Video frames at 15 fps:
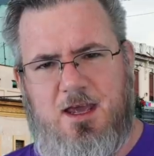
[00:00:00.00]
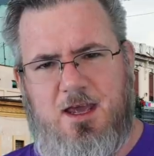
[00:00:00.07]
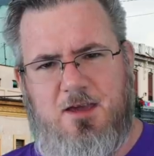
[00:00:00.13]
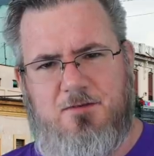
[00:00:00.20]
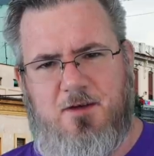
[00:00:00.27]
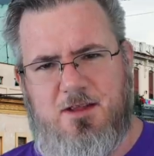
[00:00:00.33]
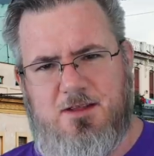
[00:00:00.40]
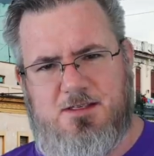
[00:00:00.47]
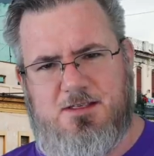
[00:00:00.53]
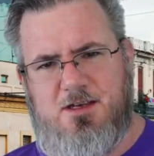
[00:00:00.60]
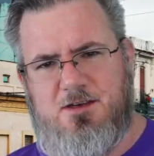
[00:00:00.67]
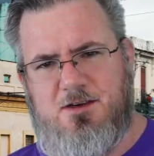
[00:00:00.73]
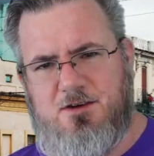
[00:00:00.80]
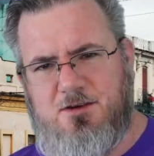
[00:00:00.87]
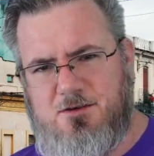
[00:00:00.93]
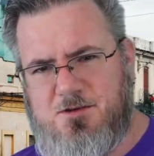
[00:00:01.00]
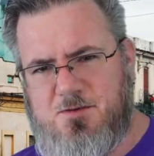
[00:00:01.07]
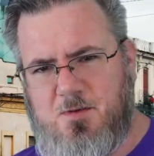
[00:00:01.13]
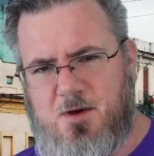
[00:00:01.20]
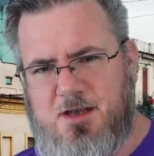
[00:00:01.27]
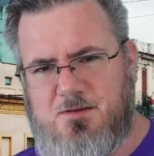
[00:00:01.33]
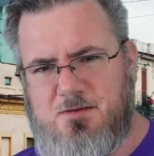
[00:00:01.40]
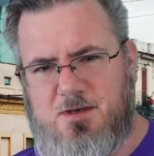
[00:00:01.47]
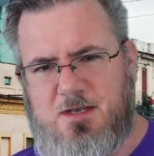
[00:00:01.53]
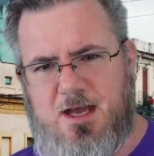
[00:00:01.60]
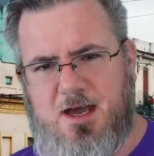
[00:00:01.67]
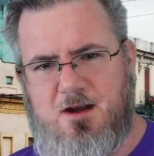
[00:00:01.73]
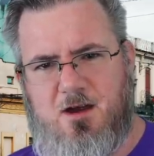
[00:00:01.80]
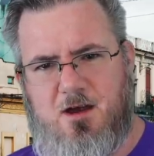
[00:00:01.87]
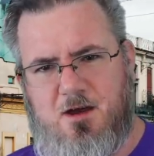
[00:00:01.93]
If all of a sudden your cruise price went
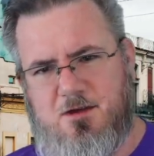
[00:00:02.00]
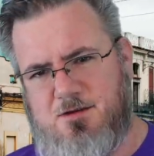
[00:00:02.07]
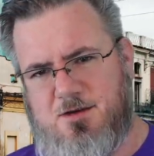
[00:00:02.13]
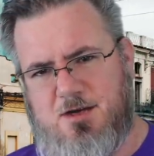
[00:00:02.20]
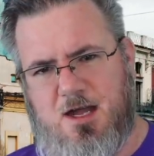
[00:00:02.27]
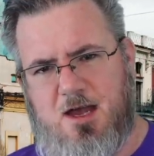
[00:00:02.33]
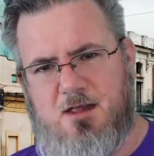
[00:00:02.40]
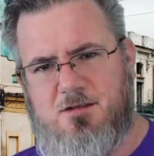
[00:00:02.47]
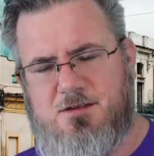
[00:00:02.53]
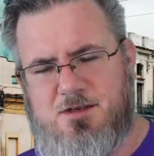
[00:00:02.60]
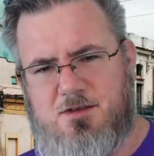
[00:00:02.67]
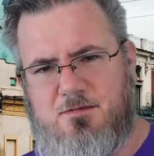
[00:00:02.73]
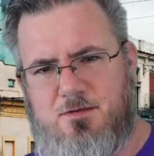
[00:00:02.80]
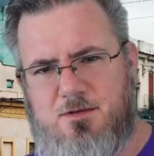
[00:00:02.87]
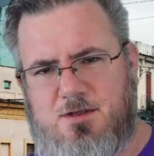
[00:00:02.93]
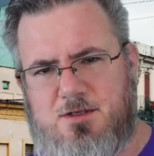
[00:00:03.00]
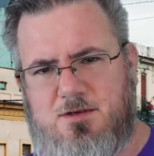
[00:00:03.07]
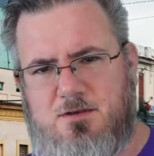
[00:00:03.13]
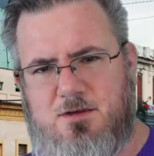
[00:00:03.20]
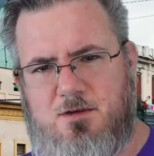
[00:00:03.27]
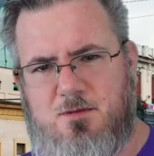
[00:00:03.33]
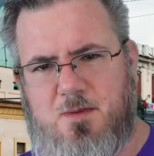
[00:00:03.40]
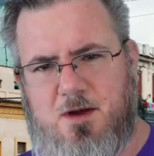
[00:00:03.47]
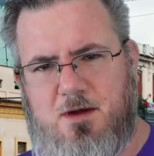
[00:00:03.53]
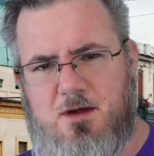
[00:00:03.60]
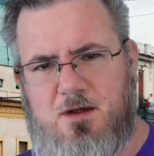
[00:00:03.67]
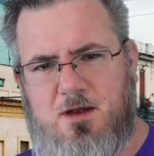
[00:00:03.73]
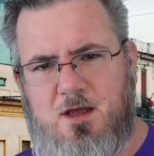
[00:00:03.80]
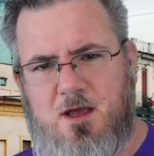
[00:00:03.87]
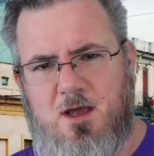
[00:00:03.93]
down $100 over a two year
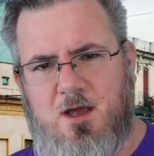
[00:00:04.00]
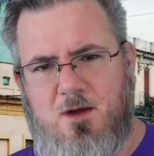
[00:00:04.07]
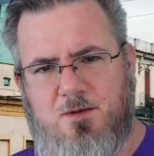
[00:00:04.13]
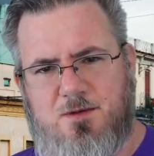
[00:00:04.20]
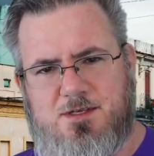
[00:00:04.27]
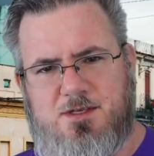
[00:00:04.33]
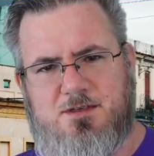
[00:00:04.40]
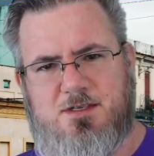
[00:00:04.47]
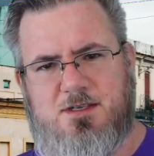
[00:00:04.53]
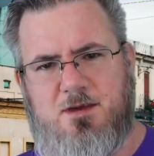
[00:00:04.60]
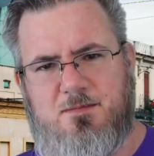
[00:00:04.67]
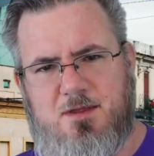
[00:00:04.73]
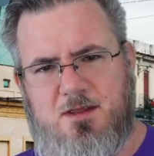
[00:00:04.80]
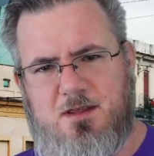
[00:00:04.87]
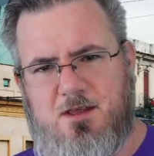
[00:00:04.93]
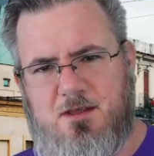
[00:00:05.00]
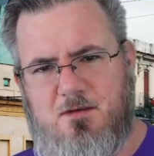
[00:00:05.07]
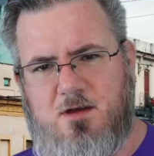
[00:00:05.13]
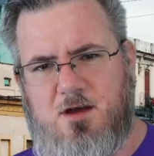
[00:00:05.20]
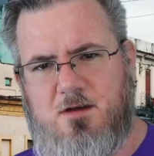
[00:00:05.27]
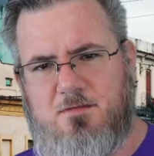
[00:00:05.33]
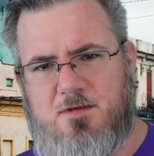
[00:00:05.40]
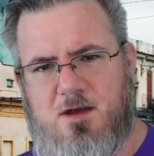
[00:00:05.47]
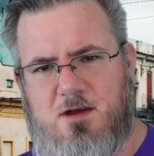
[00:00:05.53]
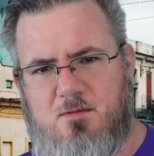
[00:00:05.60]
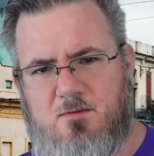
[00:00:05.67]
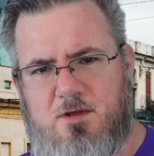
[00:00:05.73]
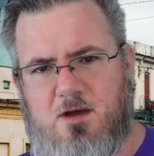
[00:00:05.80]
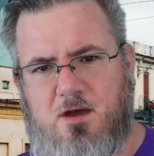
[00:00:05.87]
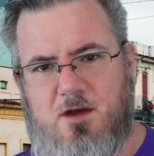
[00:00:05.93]
period, was there something that you could have
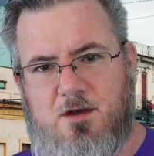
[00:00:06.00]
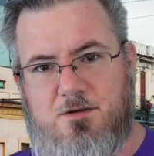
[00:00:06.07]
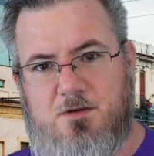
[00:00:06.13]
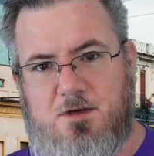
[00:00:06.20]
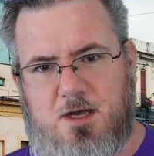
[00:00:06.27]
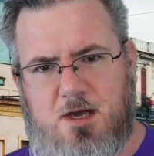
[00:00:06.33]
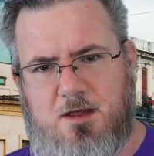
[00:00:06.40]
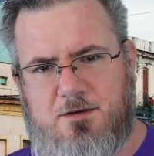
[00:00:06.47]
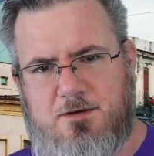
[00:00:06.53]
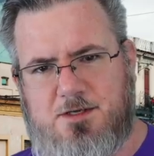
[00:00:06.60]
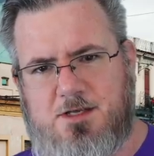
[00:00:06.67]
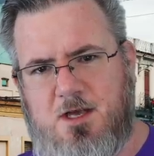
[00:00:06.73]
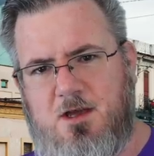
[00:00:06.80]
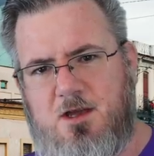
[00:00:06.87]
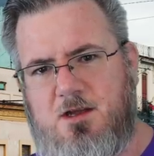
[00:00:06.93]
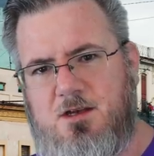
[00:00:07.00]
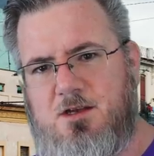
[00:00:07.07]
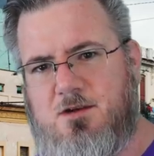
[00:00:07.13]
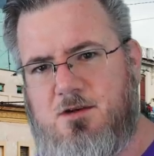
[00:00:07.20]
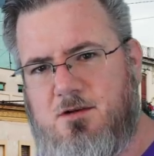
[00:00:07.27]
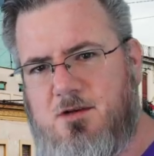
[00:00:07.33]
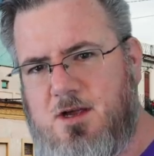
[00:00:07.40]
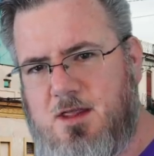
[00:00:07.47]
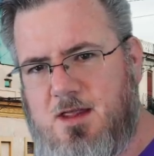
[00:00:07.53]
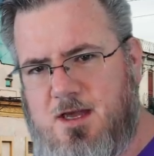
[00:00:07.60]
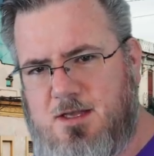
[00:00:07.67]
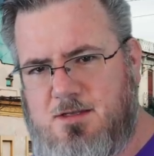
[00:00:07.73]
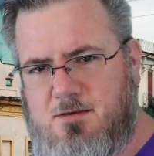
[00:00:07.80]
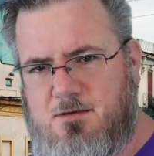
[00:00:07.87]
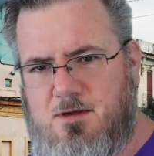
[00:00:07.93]
done with $100 during
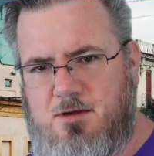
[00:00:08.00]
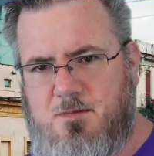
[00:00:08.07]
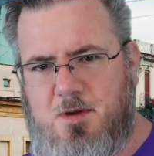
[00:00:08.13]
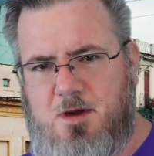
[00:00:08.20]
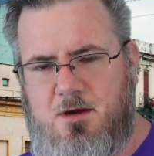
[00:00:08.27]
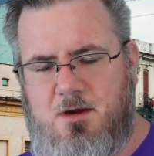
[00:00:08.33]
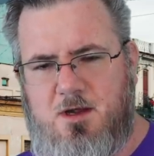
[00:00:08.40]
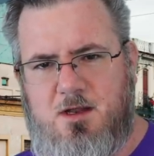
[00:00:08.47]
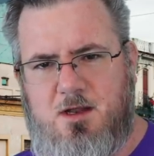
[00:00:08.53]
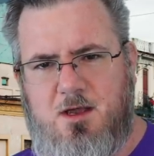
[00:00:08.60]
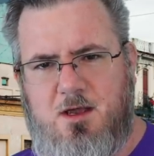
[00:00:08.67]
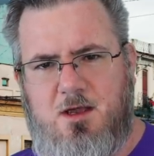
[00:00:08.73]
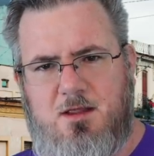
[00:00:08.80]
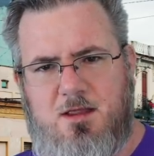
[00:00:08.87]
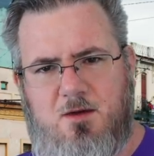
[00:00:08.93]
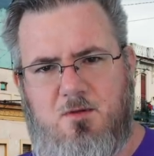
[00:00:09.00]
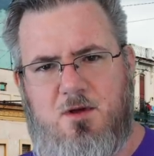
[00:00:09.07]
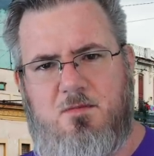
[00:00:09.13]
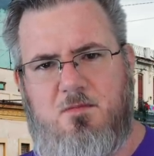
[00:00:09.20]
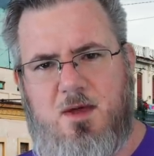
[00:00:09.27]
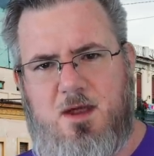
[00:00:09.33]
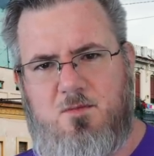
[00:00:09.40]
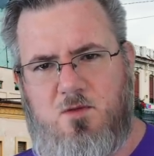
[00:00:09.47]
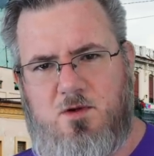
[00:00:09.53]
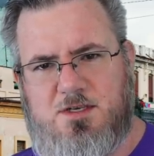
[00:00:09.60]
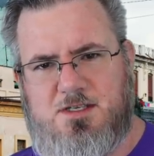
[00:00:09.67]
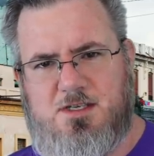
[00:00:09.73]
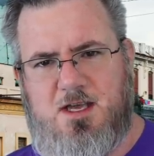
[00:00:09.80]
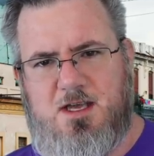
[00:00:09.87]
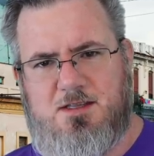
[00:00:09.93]
that two year period that would have made more
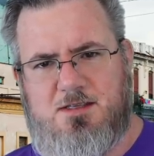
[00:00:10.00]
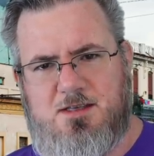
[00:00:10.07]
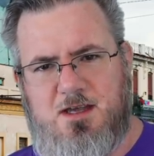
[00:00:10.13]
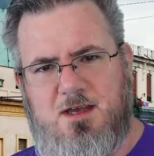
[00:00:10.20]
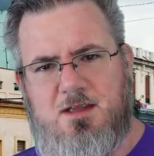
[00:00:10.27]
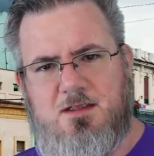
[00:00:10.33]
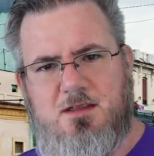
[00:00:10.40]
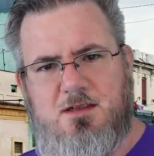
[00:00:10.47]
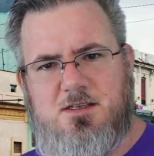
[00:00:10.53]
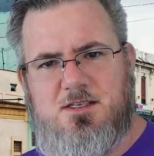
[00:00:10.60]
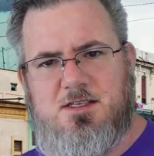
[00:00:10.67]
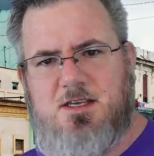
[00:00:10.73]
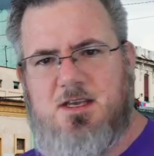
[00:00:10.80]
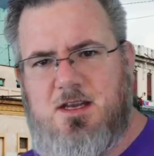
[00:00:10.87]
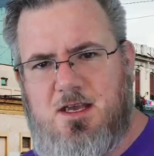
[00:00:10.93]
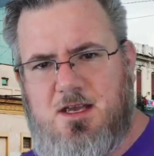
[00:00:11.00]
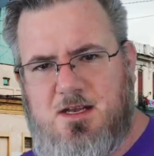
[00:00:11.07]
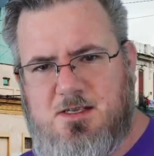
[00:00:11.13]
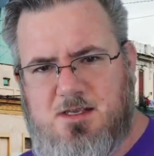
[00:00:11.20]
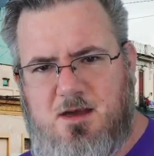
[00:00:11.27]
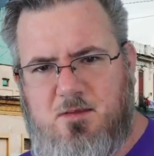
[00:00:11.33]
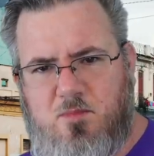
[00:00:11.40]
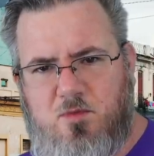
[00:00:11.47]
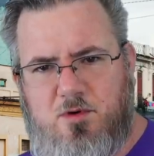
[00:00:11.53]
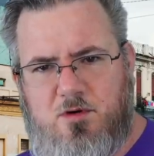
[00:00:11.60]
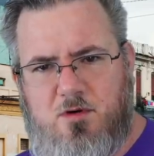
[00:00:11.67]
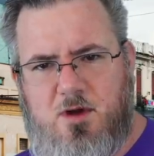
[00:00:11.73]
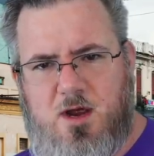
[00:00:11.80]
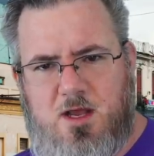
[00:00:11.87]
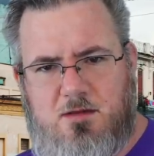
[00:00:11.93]
sense than just getting it as onboard
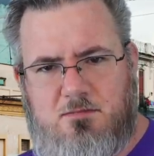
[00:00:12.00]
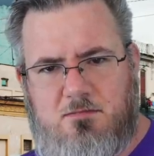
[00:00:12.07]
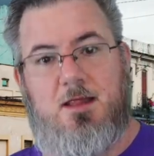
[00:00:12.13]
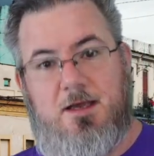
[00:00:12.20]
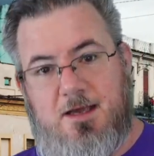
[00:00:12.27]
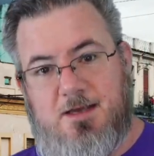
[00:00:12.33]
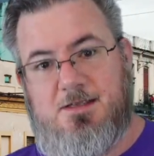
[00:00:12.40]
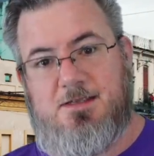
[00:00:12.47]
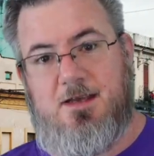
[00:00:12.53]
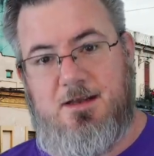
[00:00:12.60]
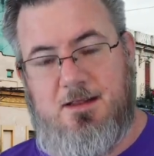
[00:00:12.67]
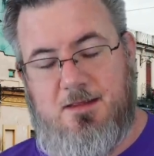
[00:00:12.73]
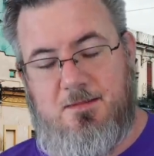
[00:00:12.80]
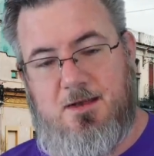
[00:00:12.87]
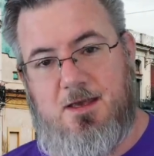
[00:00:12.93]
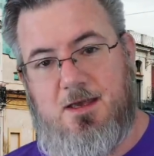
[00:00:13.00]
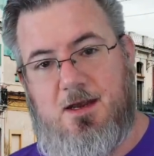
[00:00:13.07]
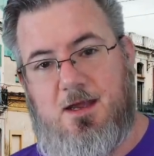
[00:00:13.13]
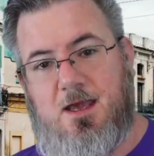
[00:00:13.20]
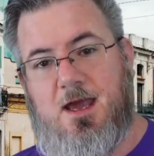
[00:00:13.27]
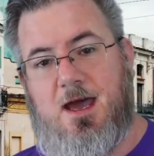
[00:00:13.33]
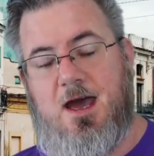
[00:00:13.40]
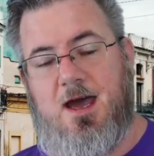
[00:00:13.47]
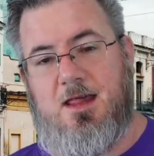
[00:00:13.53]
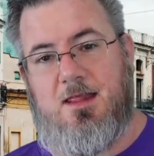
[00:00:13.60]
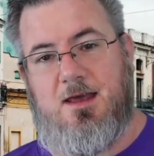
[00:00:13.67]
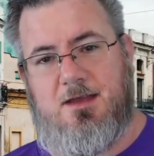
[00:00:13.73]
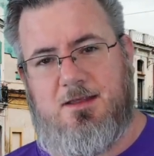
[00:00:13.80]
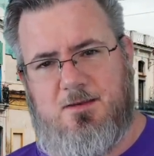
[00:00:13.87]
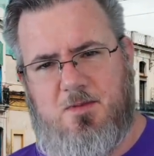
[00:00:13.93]
credit? Like I said in the beginning, I
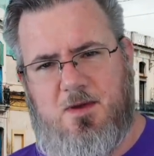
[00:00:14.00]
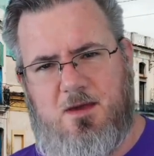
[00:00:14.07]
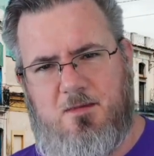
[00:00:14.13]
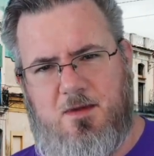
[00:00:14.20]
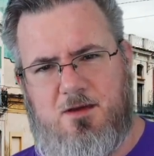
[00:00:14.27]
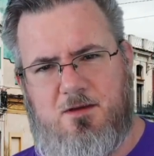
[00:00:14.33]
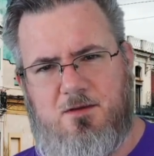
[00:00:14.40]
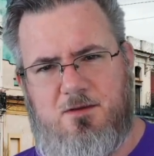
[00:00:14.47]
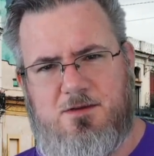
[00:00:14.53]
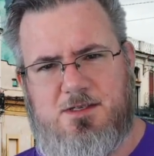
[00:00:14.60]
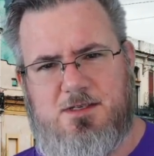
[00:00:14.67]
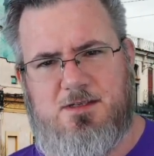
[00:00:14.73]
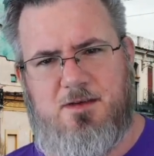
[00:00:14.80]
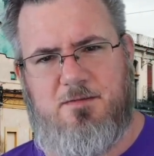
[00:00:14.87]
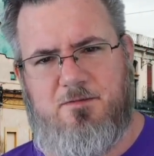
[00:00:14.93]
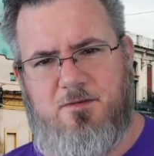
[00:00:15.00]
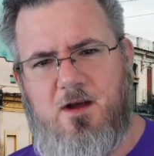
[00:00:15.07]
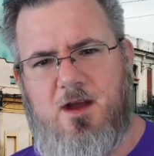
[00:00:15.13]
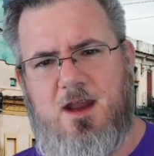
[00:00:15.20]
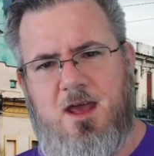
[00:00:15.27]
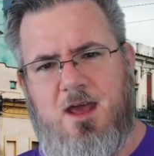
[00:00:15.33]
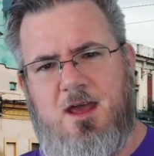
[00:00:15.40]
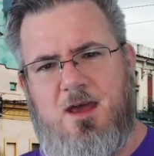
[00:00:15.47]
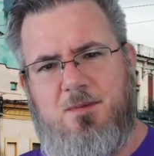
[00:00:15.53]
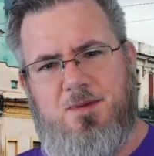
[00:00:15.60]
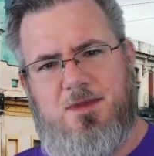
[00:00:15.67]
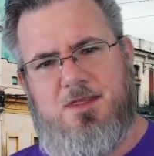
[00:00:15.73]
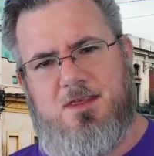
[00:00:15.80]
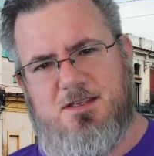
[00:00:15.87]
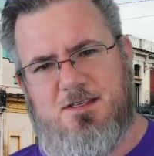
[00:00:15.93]
like to pay my cruises up front,
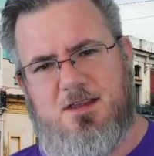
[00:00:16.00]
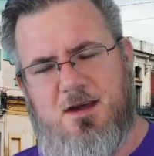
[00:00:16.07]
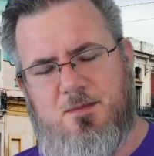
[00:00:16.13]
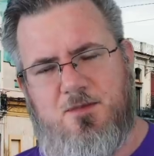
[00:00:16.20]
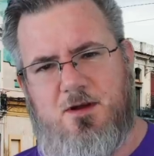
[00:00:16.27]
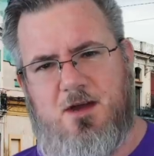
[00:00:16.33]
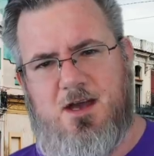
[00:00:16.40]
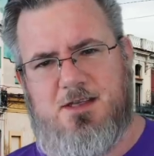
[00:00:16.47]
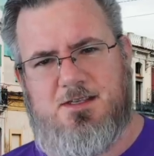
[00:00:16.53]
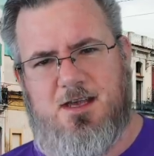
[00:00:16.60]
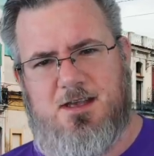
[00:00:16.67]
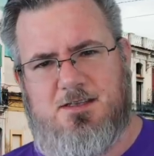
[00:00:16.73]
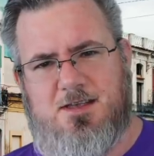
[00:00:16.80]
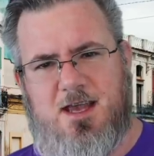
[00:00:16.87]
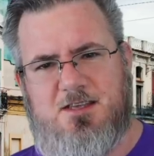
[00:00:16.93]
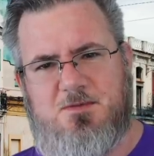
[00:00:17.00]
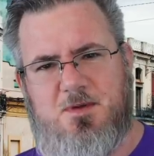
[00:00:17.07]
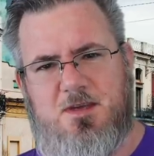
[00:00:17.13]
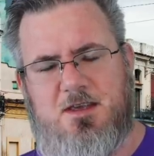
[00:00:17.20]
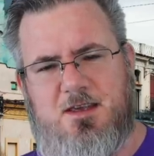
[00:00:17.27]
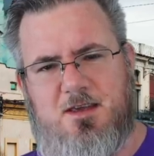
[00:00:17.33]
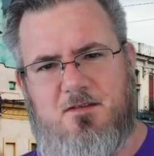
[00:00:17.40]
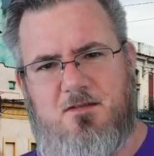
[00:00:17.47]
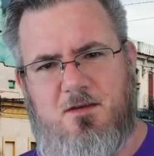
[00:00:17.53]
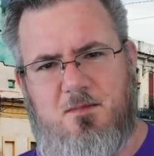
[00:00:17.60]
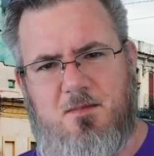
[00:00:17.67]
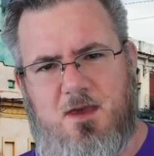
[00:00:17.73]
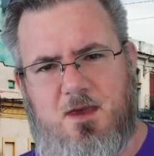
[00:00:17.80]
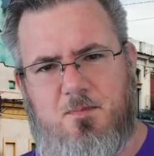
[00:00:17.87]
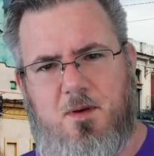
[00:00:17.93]
but this thought process has been giving
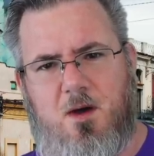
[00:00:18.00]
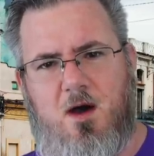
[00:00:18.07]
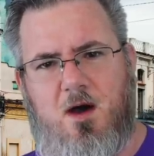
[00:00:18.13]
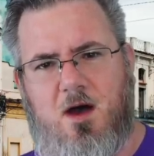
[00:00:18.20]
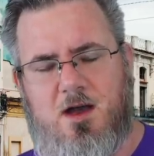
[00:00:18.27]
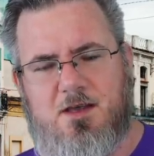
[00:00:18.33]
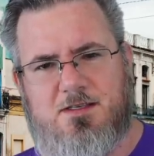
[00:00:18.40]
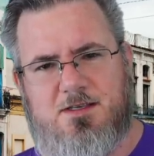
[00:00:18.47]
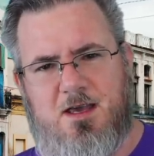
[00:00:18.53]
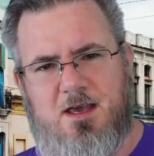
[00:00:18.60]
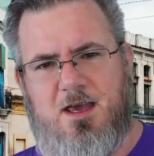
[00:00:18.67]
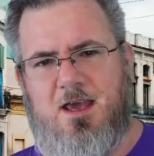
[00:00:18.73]
me pause.